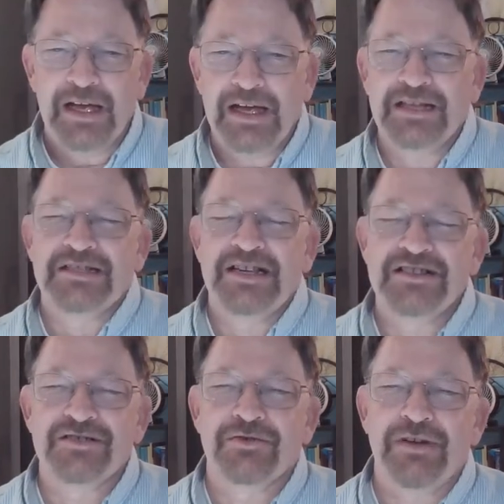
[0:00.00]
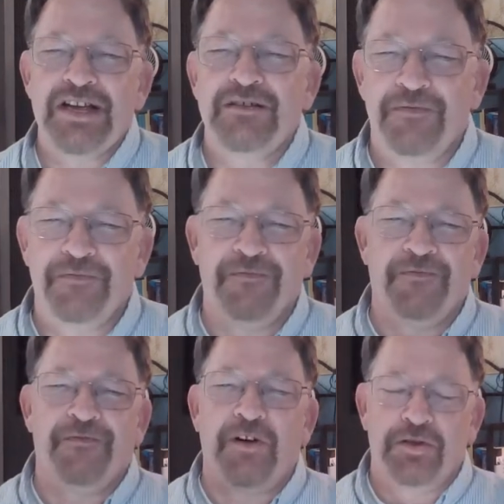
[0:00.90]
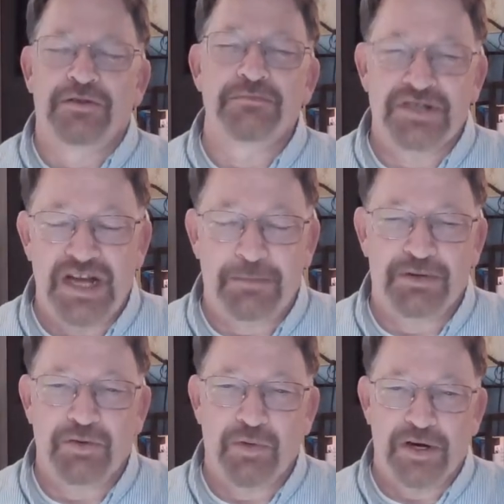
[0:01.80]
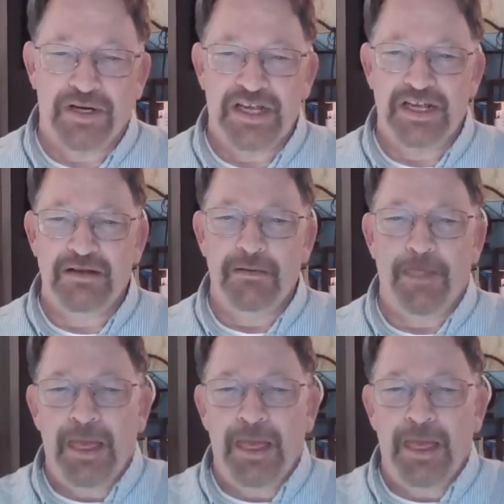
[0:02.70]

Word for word: it's his great fulcrum chapter where he